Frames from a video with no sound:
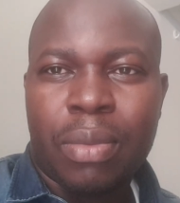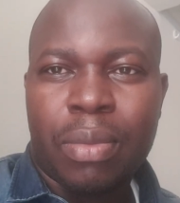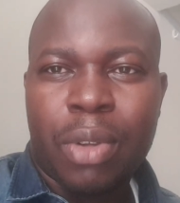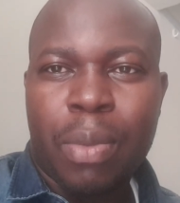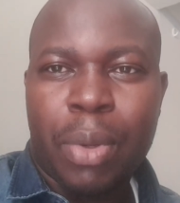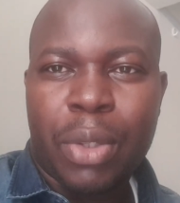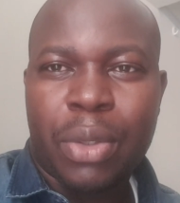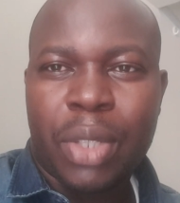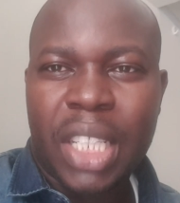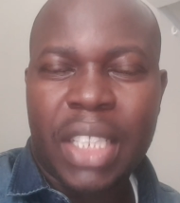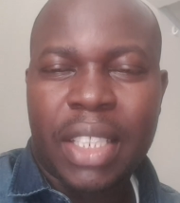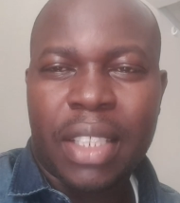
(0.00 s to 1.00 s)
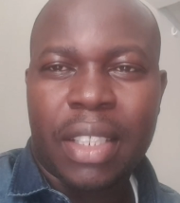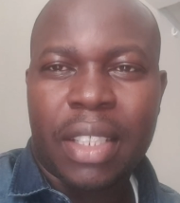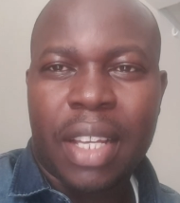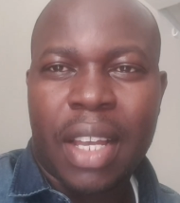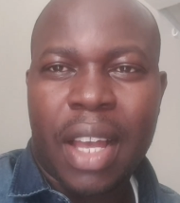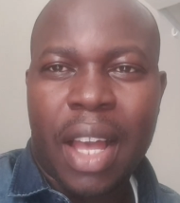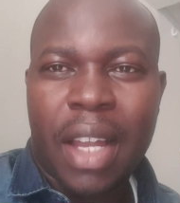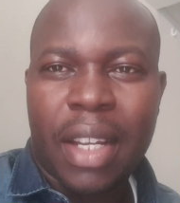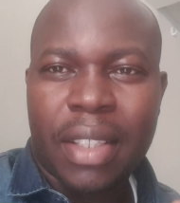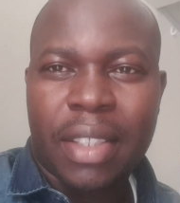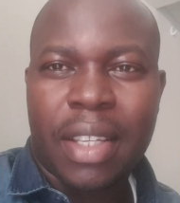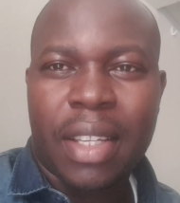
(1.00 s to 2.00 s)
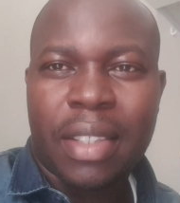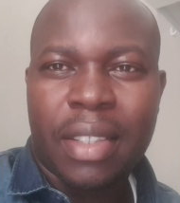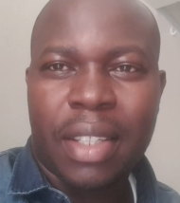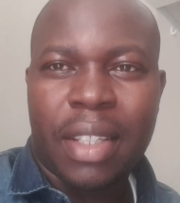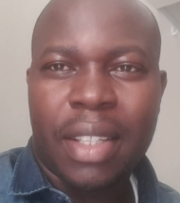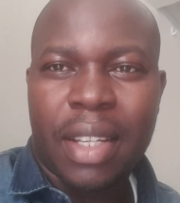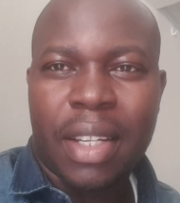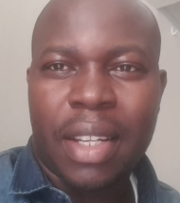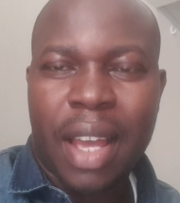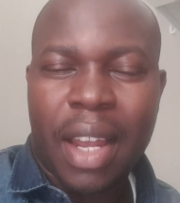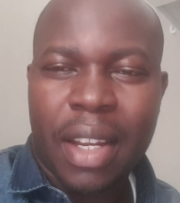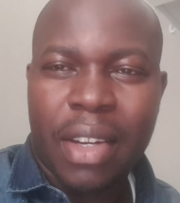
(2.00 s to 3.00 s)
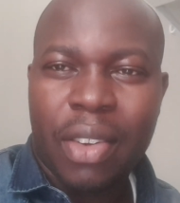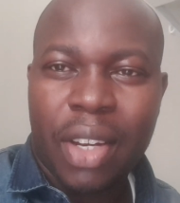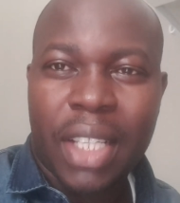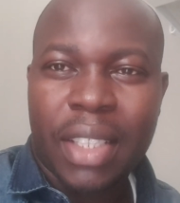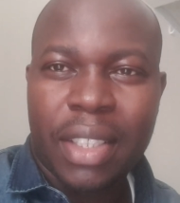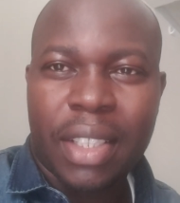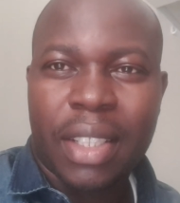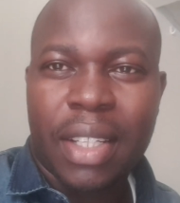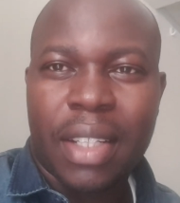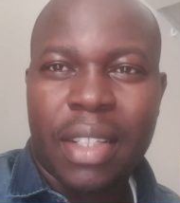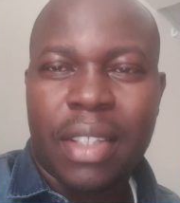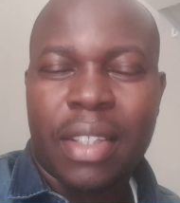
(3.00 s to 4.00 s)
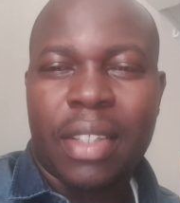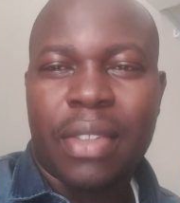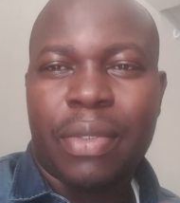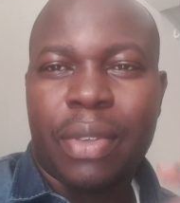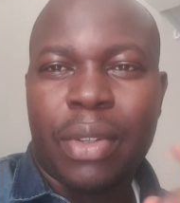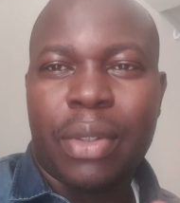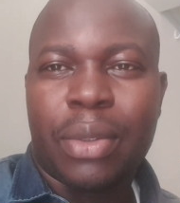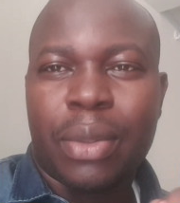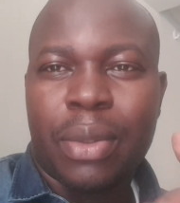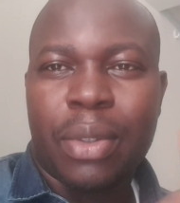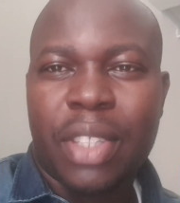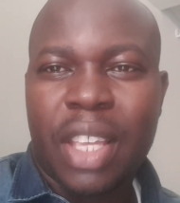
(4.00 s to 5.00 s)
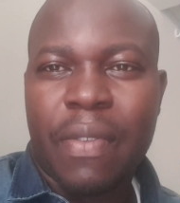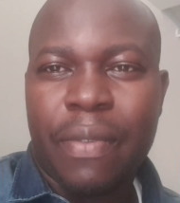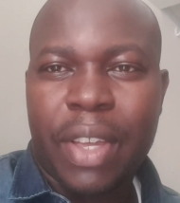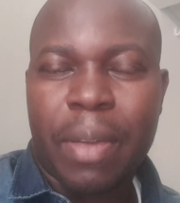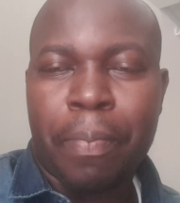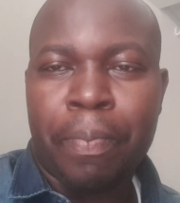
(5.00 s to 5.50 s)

opportunity and the skills needed and the knowledge needed for you to do CFA.